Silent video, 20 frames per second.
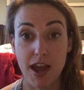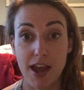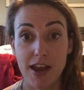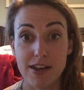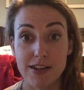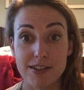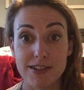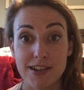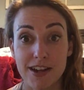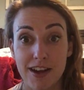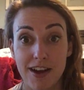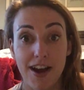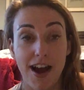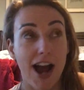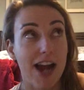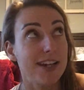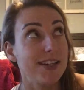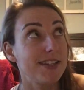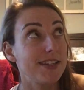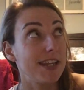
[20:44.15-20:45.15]
And
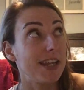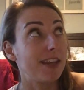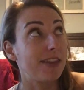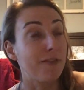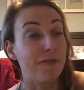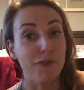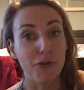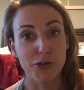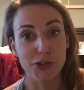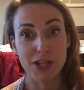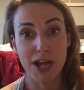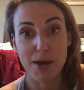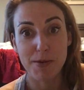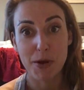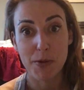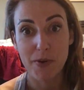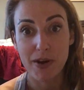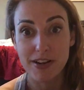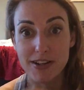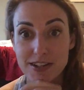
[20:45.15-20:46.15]
I just think the first time
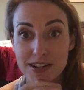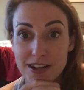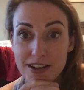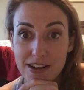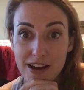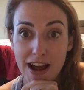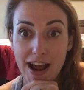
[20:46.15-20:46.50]
I went,